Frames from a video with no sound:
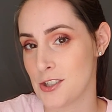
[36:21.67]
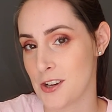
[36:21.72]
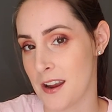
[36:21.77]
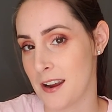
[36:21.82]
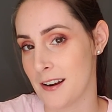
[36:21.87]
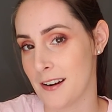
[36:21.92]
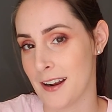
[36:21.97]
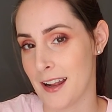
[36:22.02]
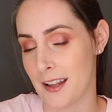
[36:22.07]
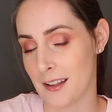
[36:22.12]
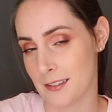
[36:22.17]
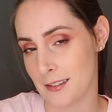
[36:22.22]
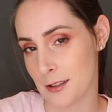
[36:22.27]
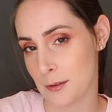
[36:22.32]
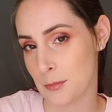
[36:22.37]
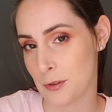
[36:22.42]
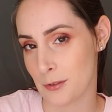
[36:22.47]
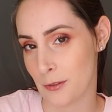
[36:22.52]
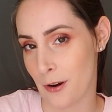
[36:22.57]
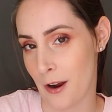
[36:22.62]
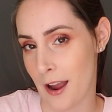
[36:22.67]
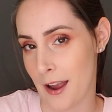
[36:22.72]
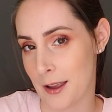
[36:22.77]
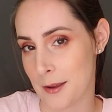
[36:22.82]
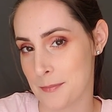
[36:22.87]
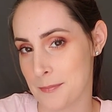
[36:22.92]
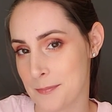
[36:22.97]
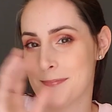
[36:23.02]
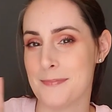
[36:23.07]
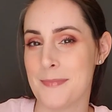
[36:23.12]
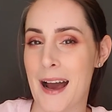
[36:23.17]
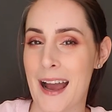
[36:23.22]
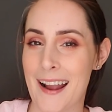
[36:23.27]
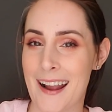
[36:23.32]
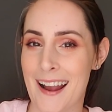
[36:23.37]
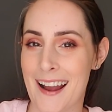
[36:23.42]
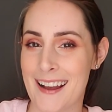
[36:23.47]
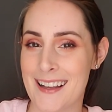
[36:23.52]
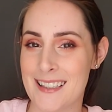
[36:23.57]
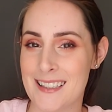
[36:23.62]
share, and subscribe.
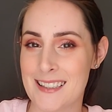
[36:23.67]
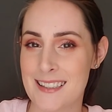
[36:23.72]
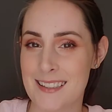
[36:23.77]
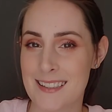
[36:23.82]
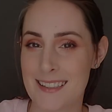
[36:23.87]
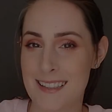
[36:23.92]
Bye, guys.